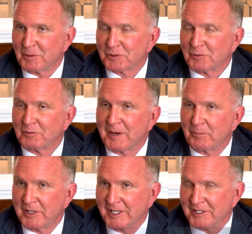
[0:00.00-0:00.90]
most
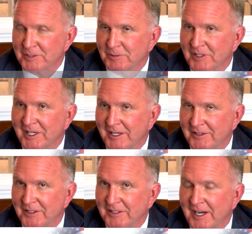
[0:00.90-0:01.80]
reprehensible
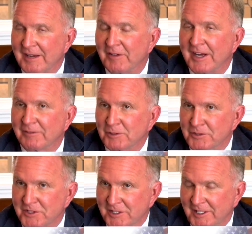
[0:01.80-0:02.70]
conduct I've ever
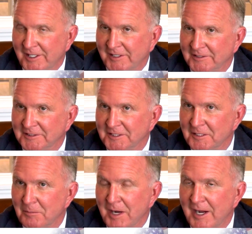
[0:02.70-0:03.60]
seen
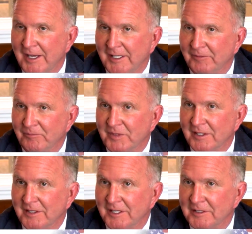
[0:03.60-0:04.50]
by a